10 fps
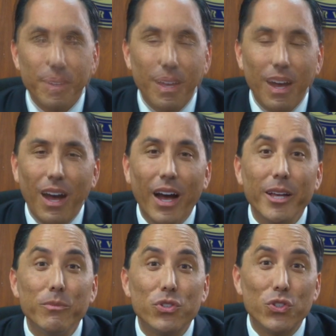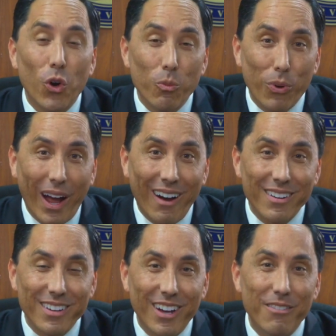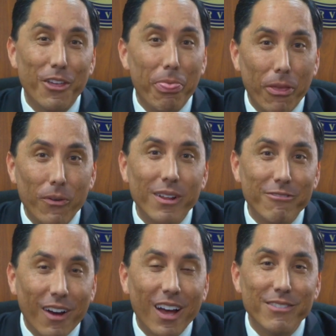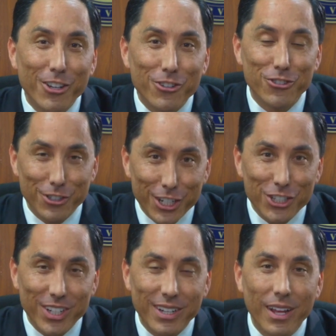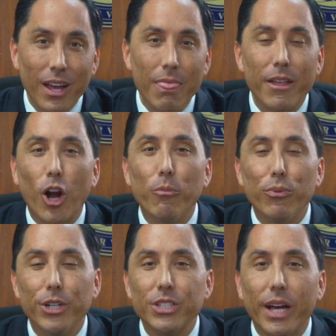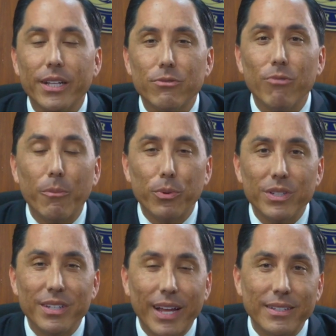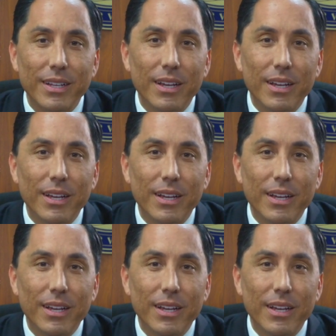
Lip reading: I am so proud of the 35-year tradition that our bridge lights represent.